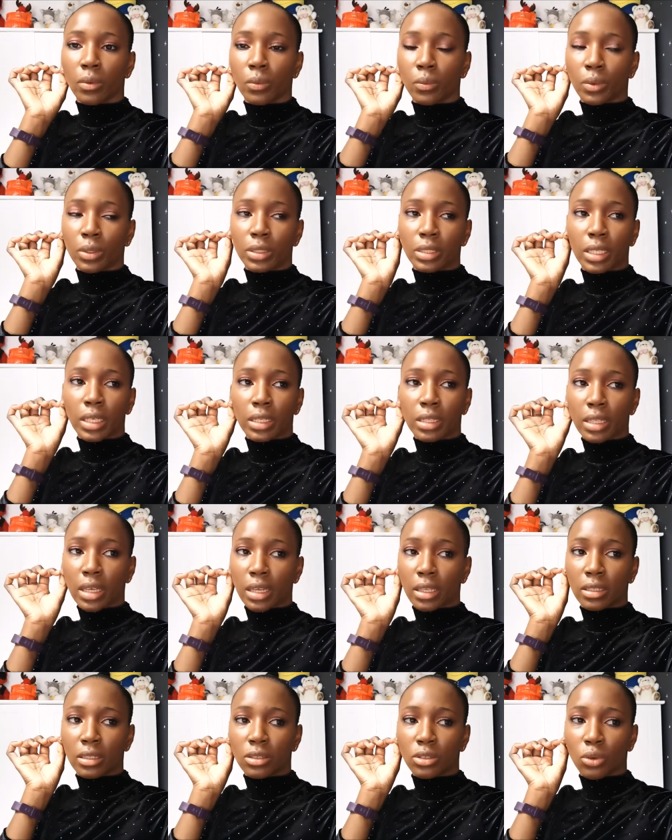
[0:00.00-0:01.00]
we'll take
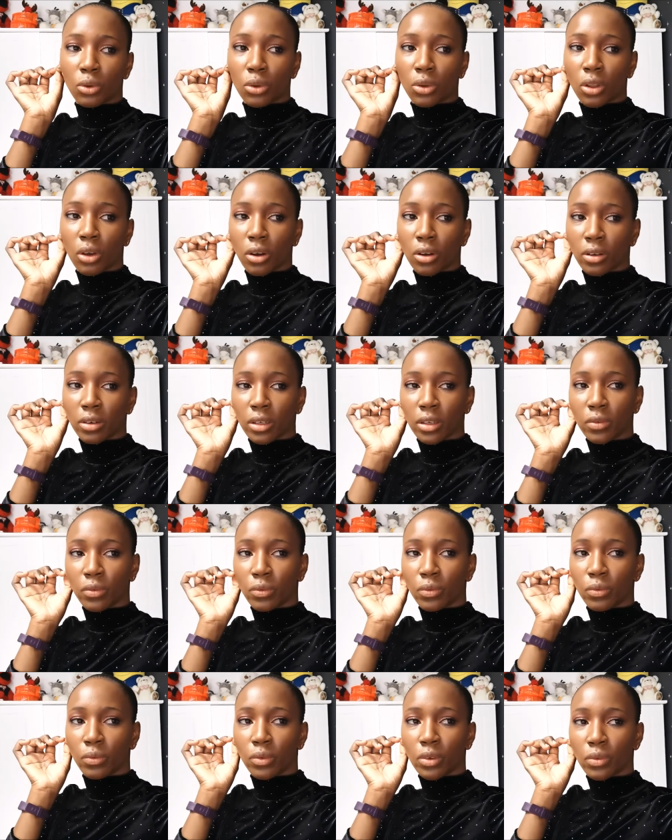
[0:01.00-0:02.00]
that so long. If
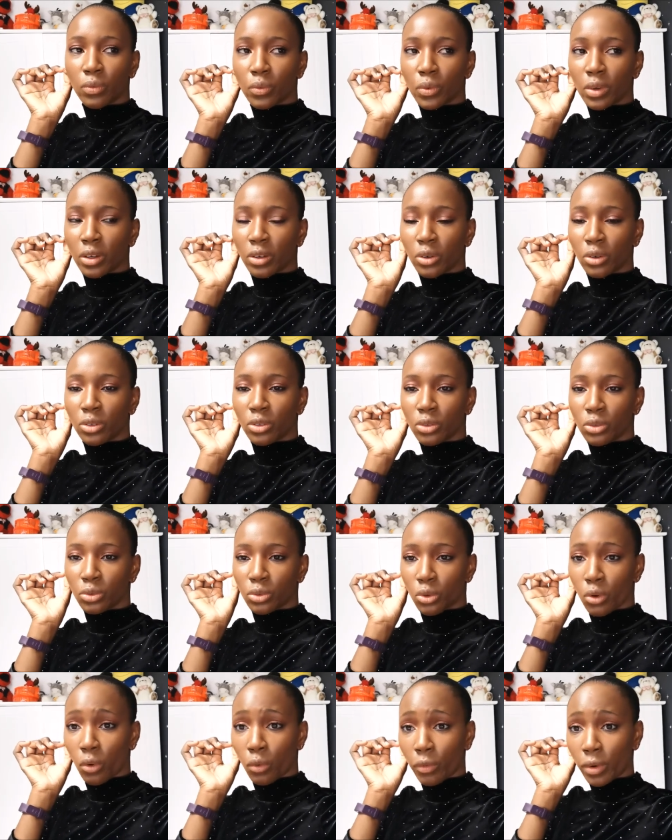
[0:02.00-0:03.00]
if we are going to
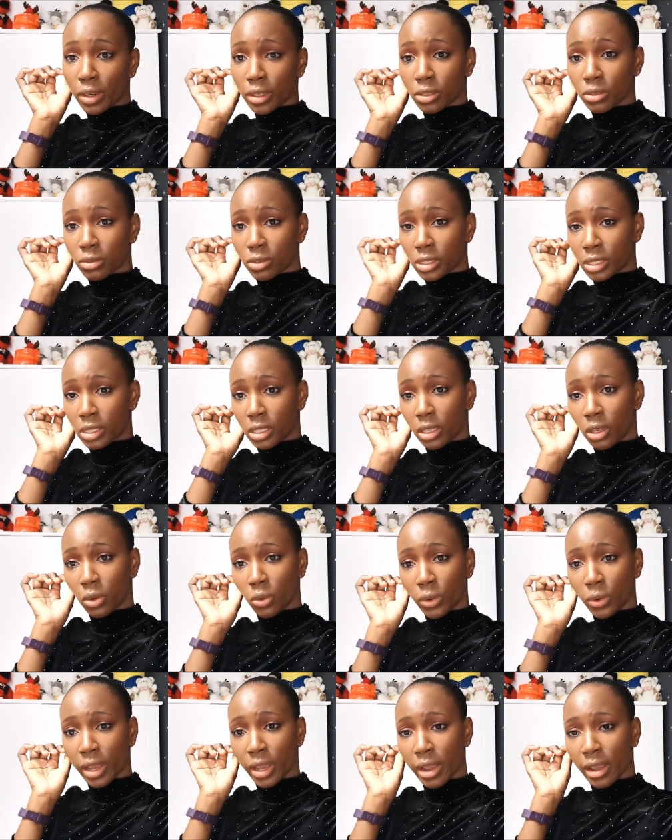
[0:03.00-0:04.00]
go first to see the
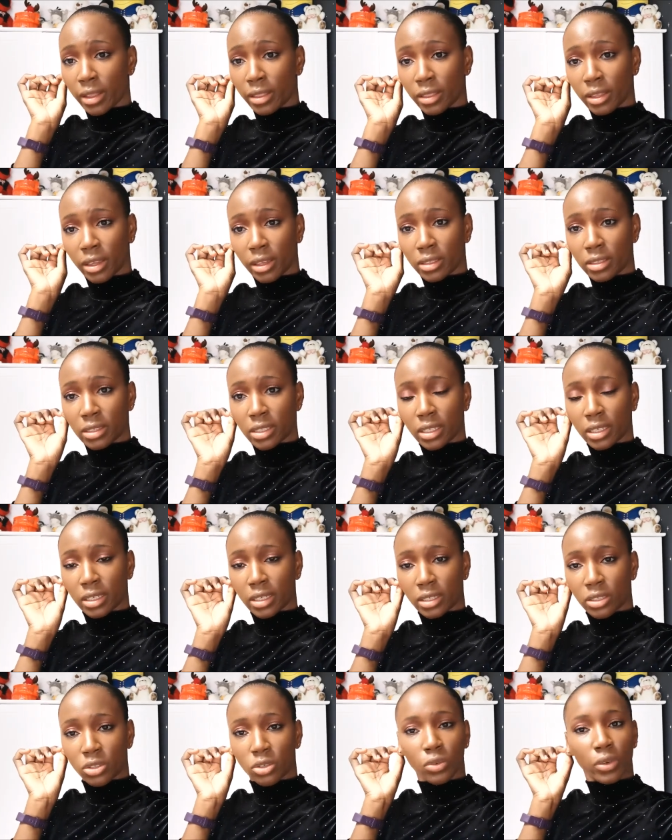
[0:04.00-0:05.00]
lawyer and then
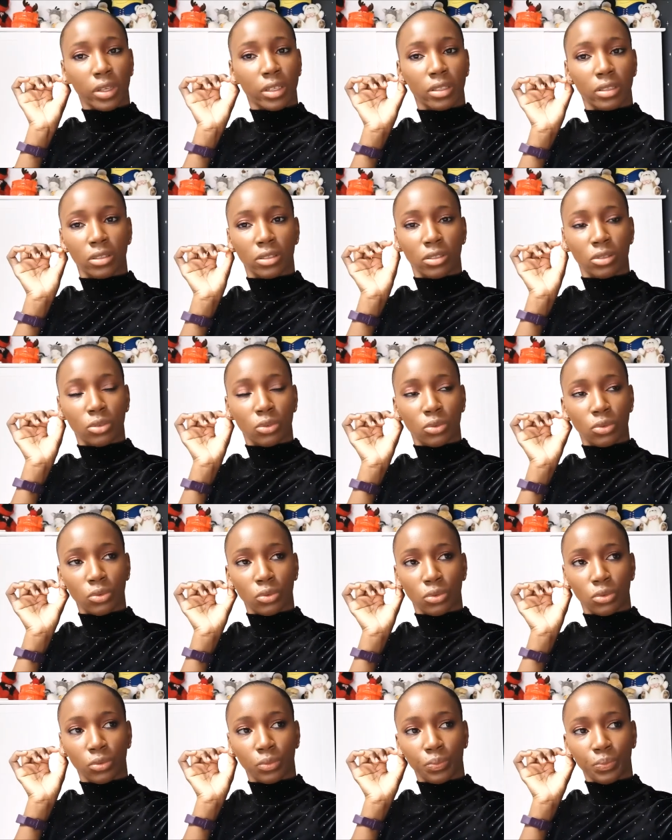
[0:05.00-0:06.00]
take a train
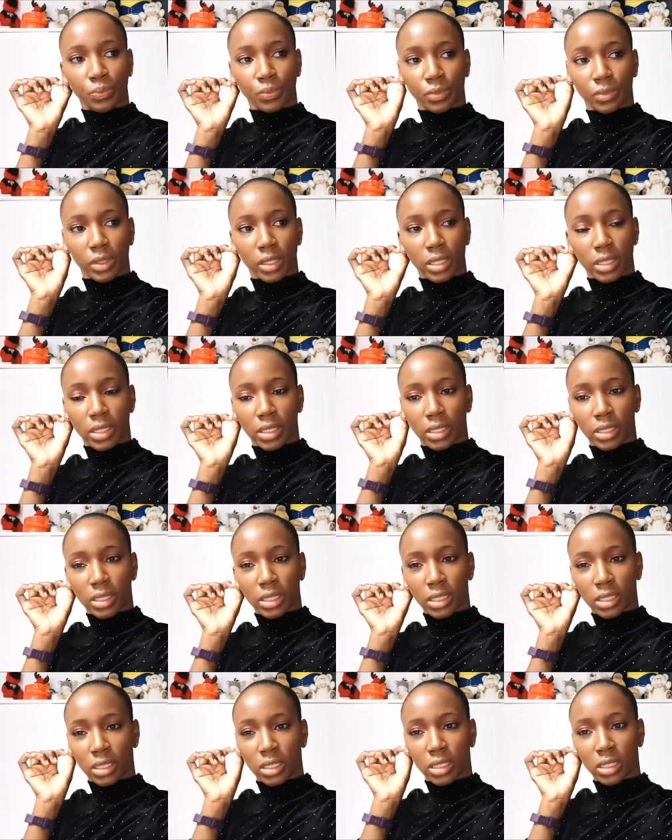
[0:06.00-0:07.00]
to the
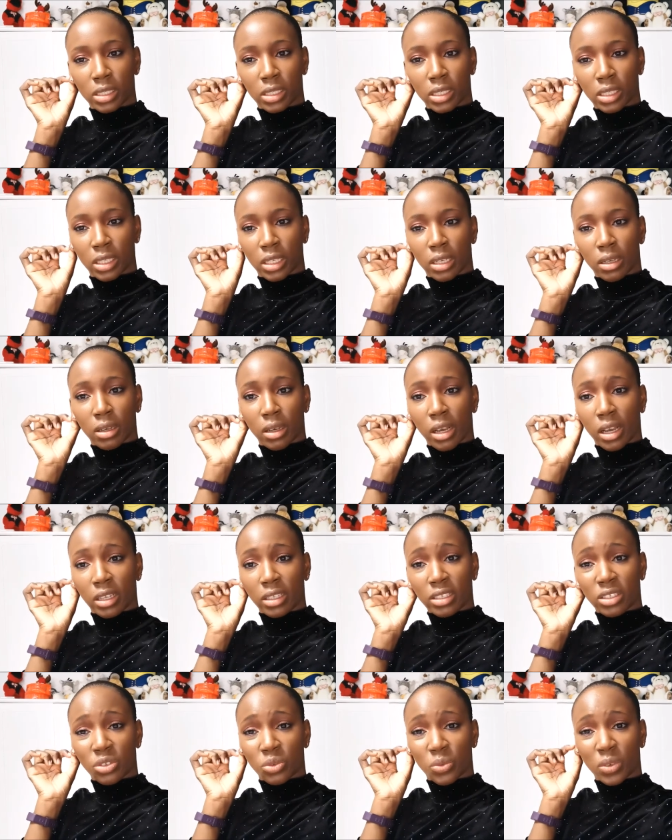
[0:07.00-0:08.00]
city.
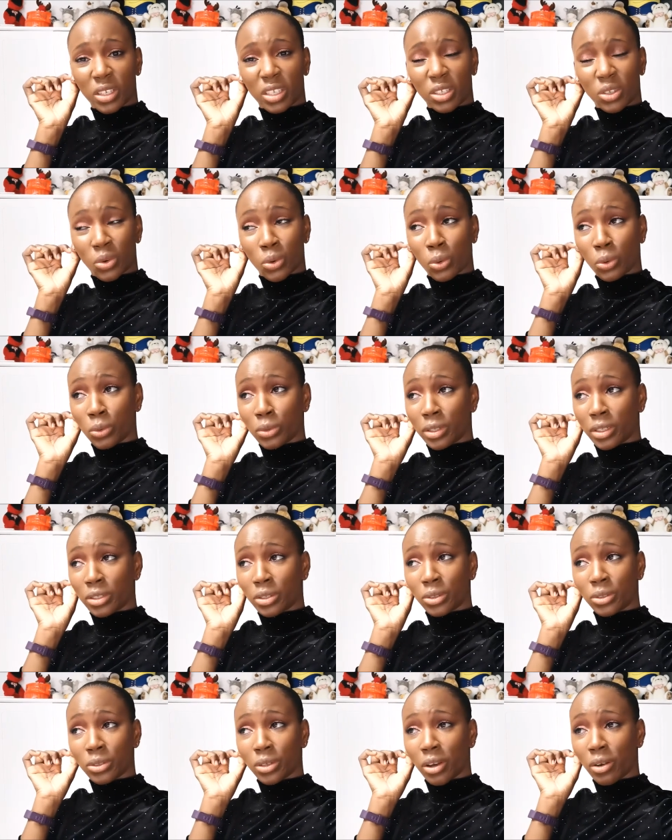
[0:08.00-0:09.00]
And it's really cold. I
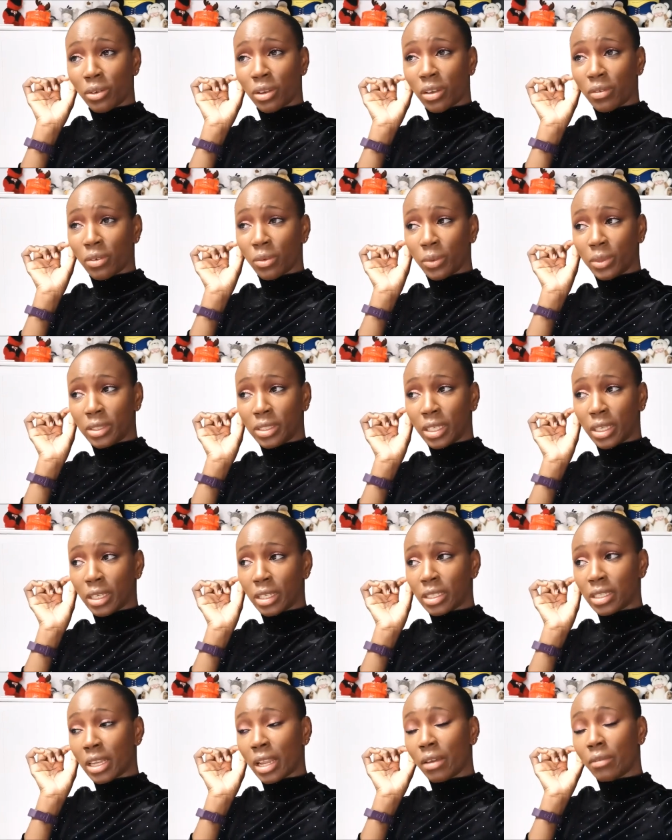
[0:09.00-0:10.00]
don't know how Levin will
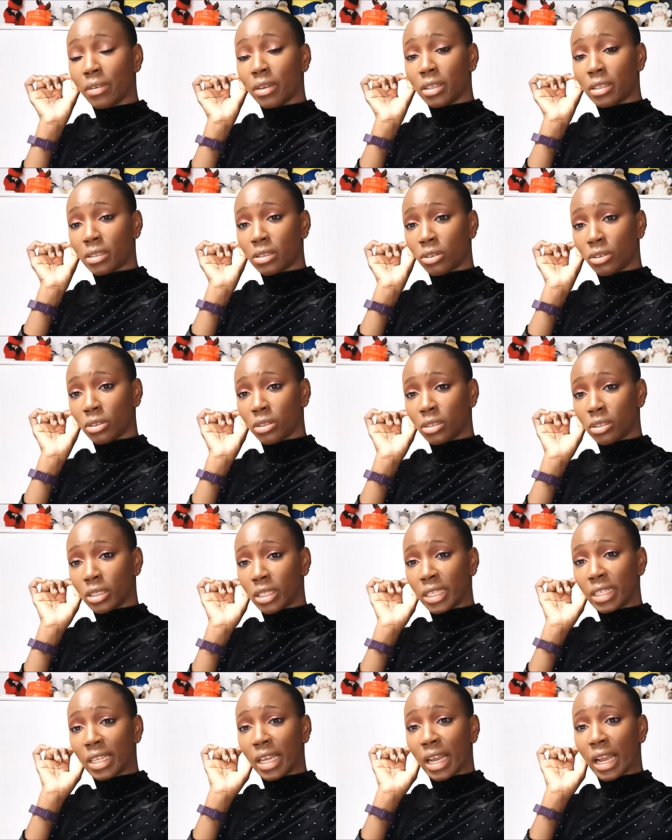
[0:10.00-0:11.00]
take it. Levin is not
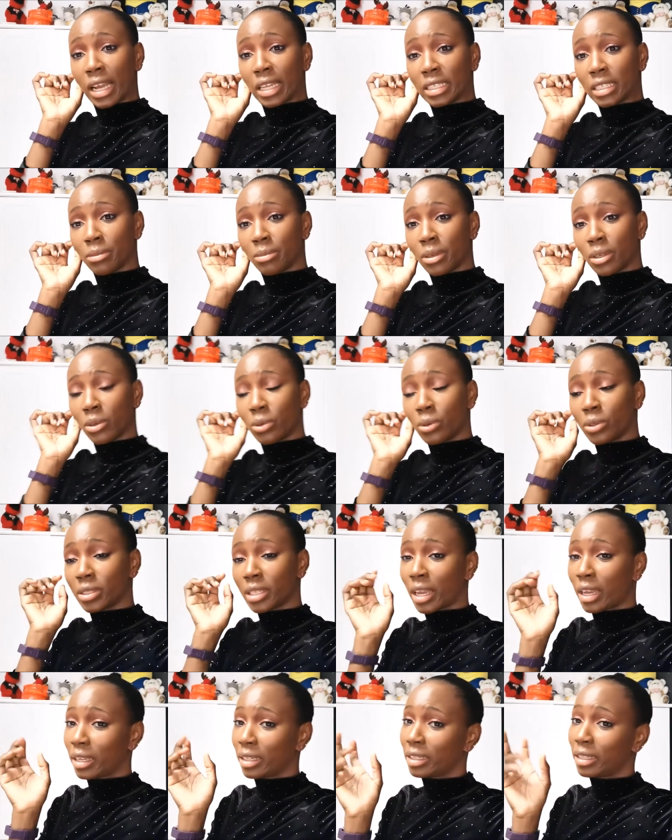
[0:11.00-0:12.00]
in kindergarten
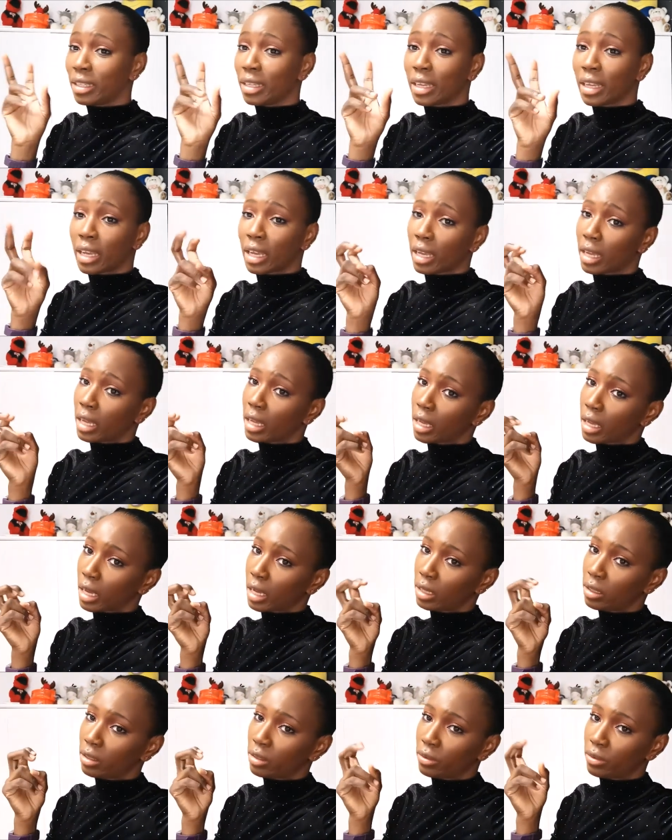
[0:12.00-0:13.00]
because I
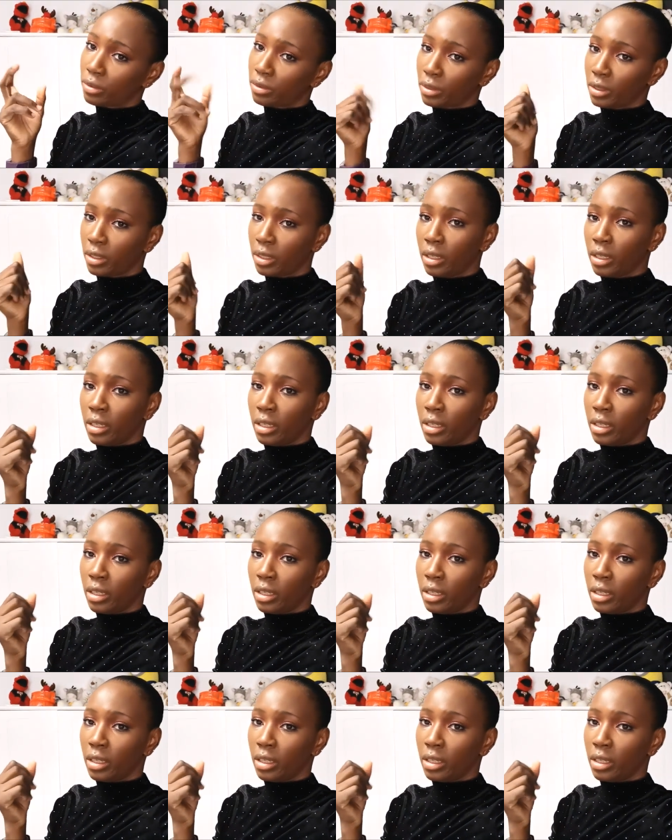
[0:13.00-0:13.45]
kind of,